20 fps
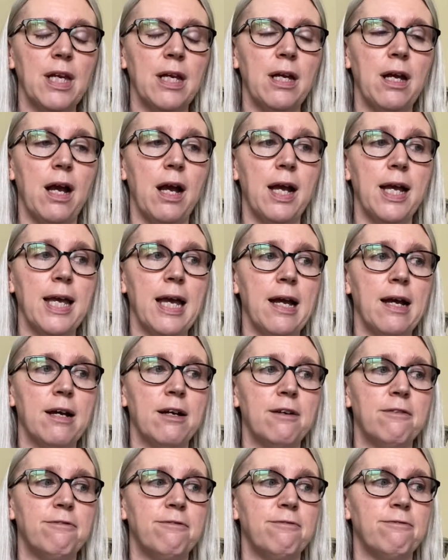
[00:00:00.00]
I
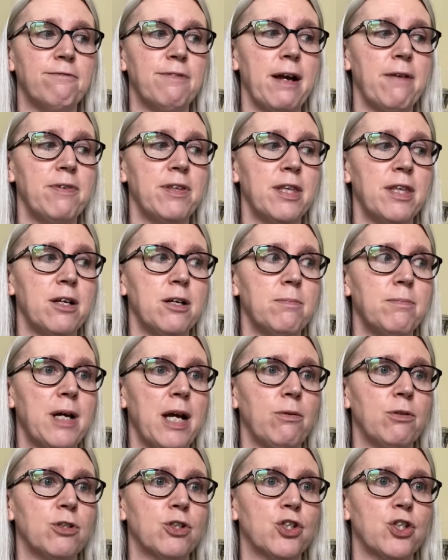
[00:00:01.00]
have 5 of them.
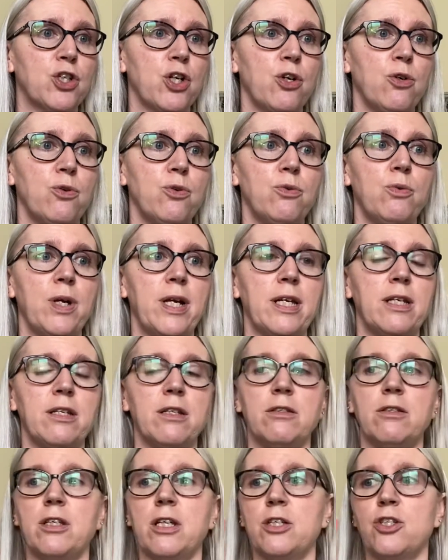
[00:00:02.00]
I will show
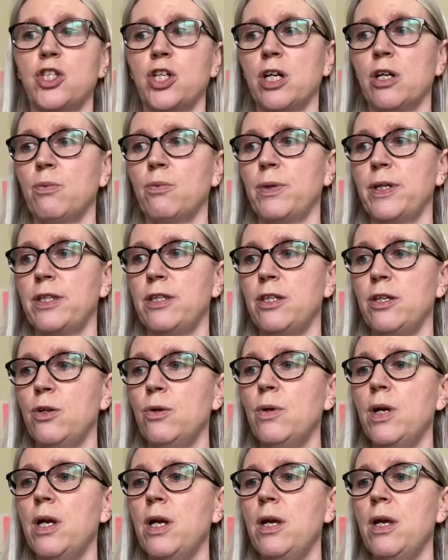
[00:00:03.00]
and share it with
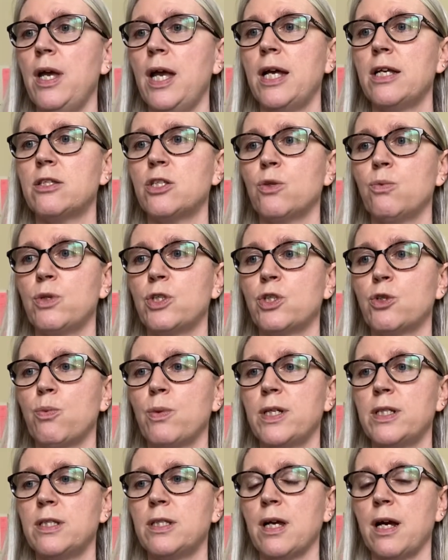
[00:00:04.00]
you as to which
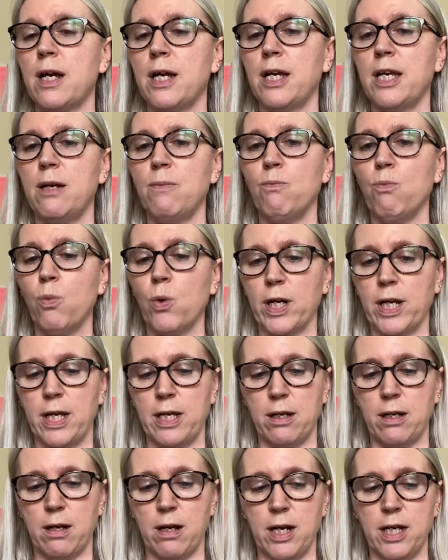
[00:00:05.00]
ones I am
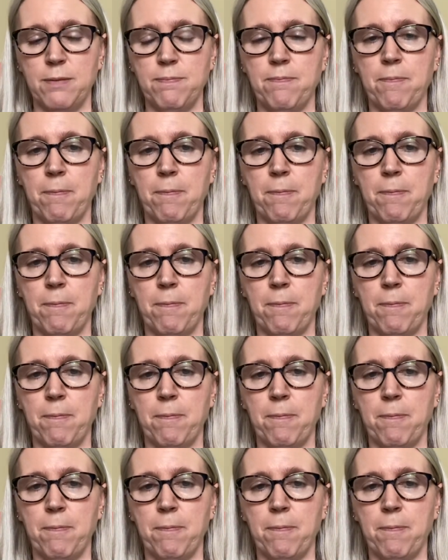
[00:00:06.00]
working on.